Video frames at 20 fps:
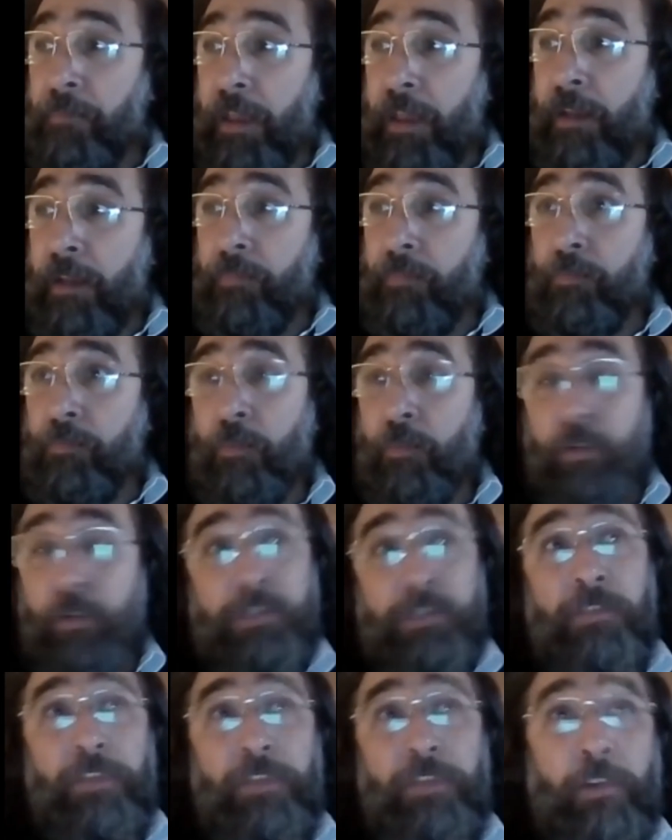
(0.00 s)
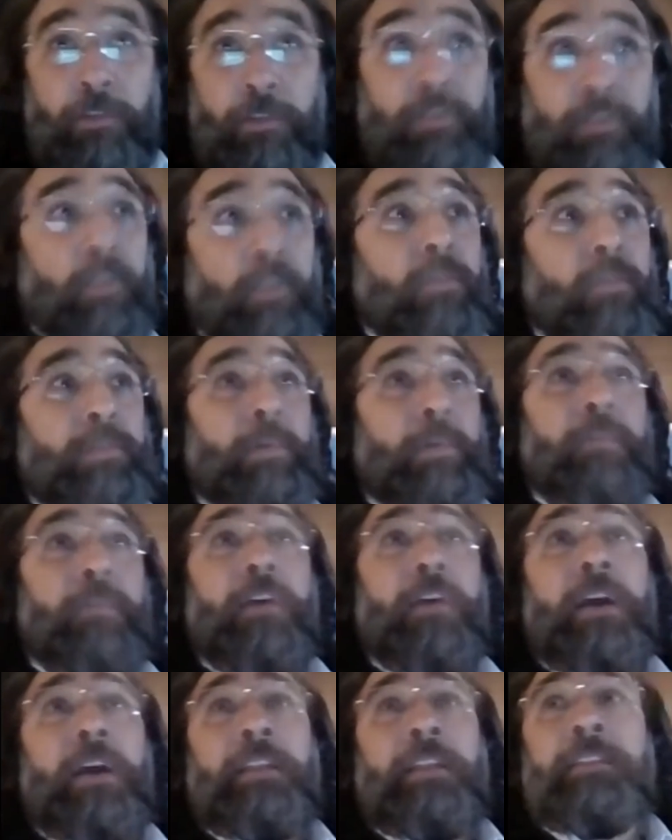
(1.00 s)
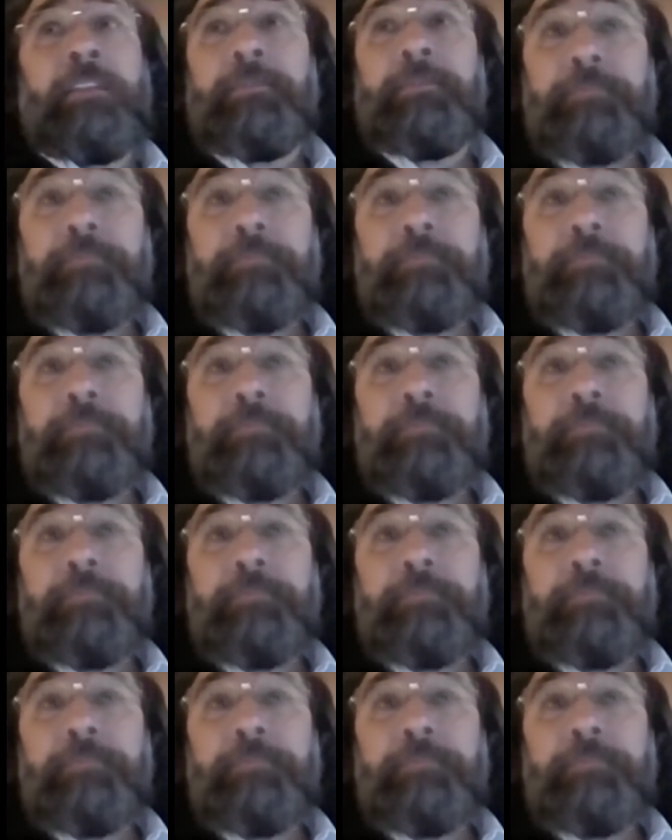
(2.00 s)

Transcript: most of the controls we find